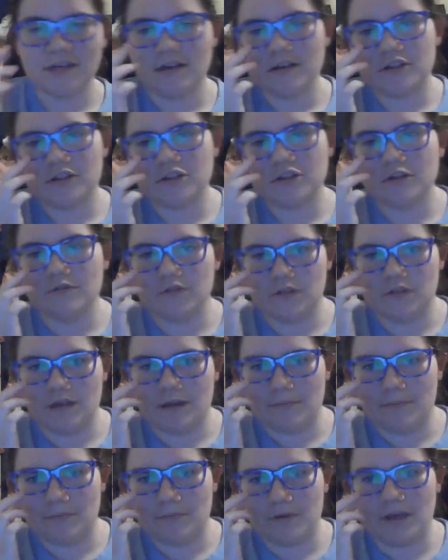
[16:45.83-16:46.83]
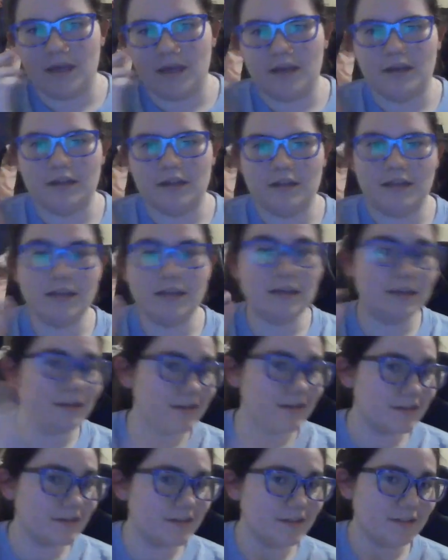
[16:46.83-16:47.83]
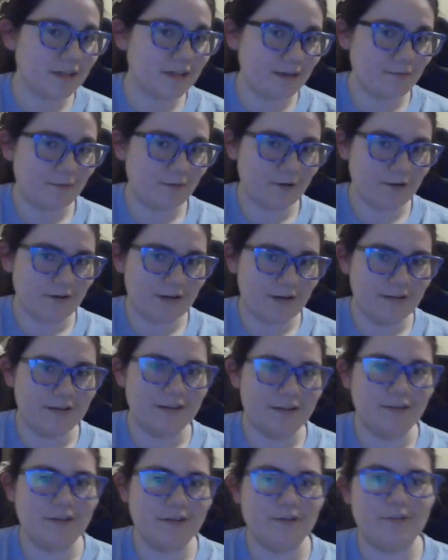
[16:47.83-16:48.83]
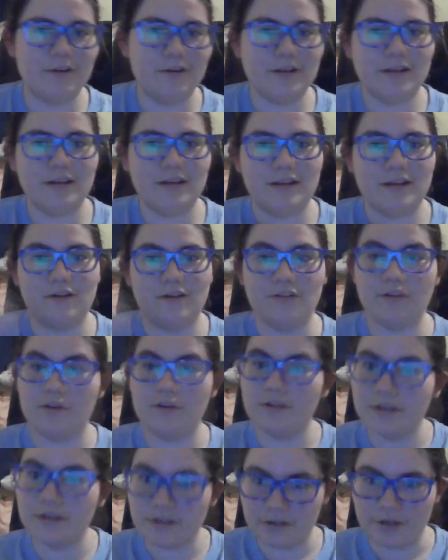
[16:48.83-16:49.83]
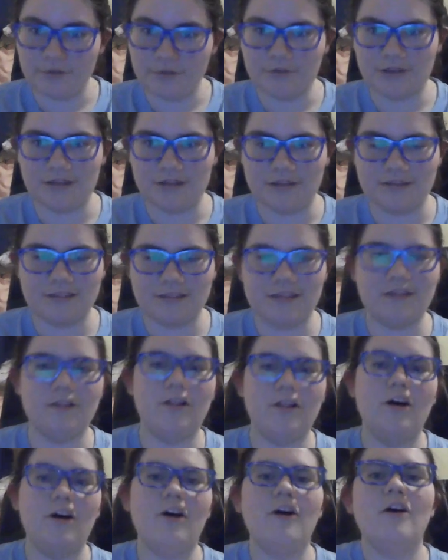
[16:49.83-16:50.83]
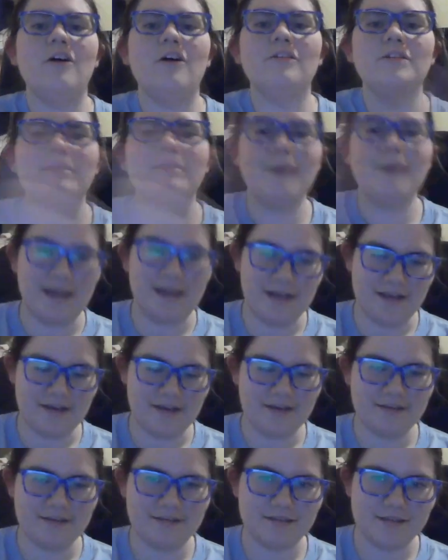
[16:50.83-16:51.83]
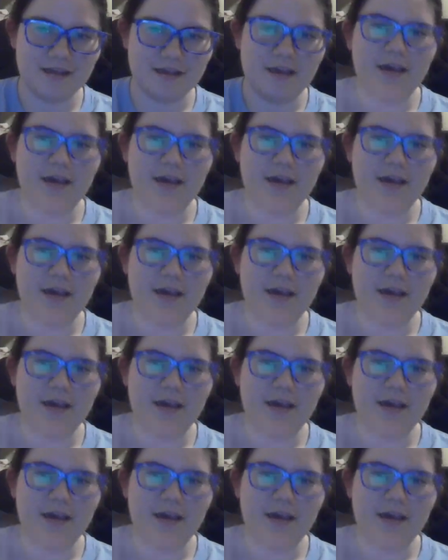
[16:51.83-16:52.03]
shows up, and he kills Xavier, and then Logan and all the good clone kids kill all the bad guys.